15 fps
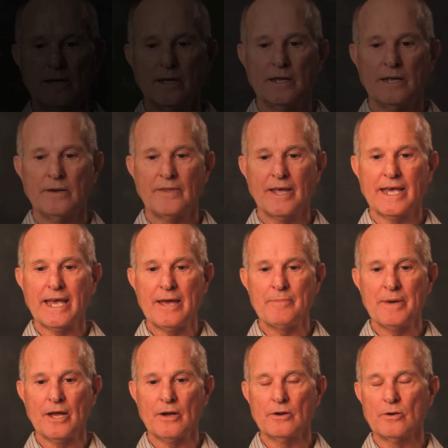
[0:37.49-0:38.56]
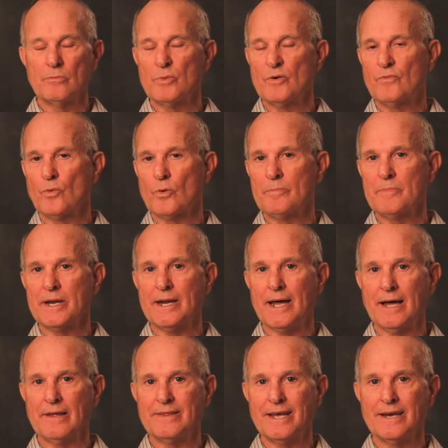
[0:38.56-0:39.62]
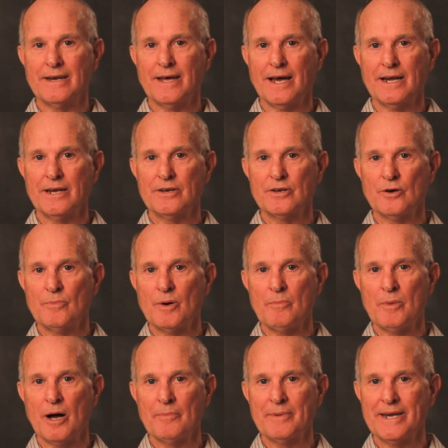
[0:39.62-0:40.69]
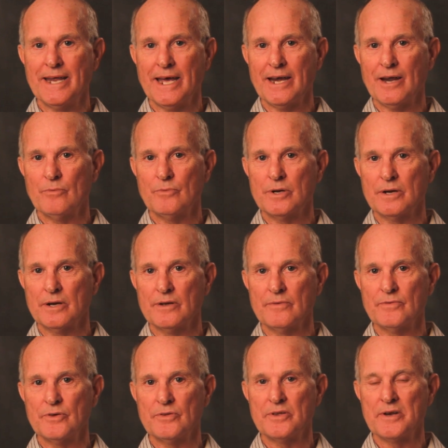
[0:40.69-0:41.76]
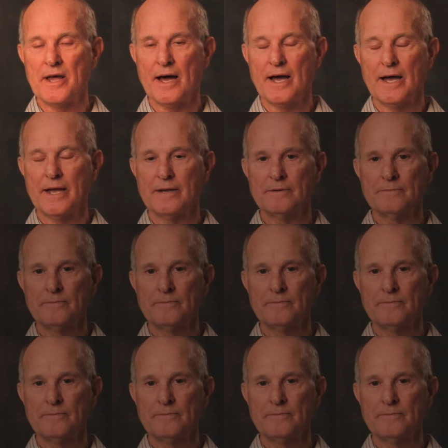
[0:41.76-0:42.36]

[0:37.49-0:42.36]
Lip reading: And they came out a little before midnight that night and told my mom and dad I wouldn't live through the night.